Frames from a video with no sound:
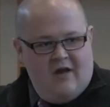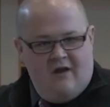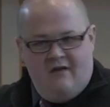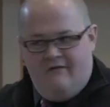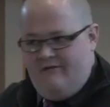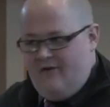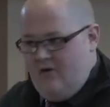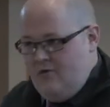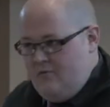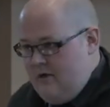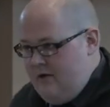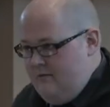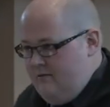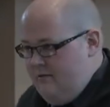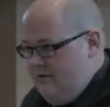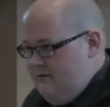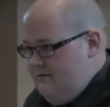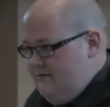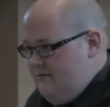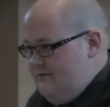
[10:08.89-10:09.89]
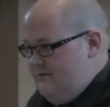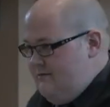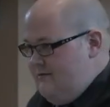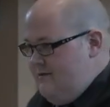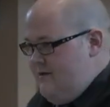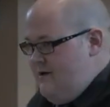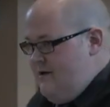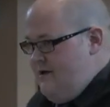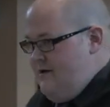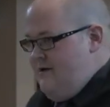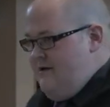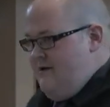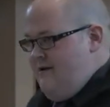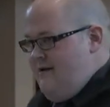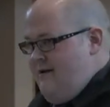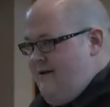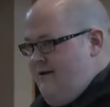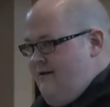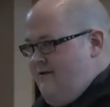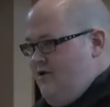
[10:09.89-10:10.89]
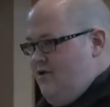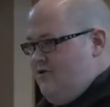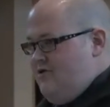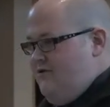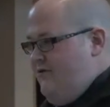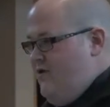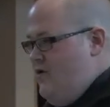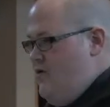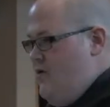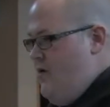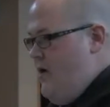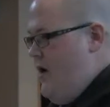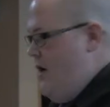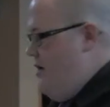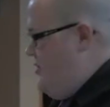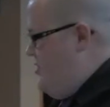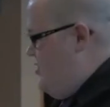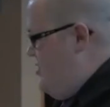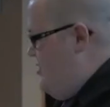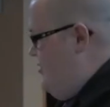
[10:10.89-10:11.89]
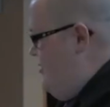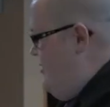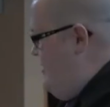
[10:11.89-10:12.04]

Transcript: Few people? Those of you who aren't, you